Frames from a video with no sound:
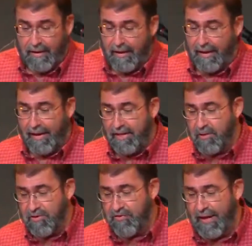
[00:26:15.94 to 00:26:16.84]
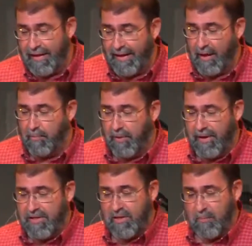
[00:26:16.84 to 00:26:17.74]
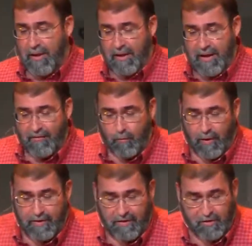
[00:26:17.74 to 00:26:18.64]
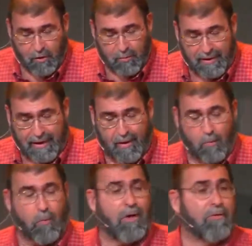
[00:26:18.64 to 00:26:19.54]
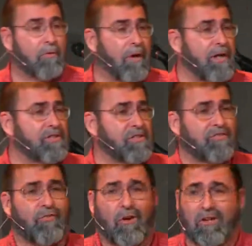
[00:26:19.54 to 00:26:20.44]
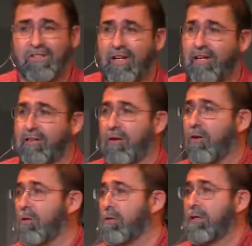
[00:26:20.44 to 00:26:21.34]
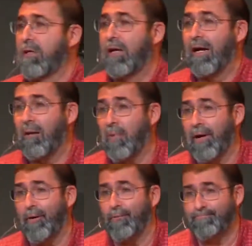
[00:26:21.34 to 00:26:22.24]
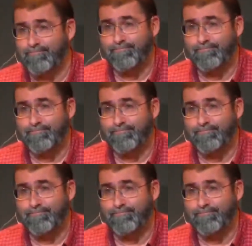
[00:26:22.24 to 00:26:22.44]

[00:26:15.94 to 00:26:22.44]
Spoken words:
And I guess I was finally at a place in my life where I determined I had run the race as far as I could go on my own.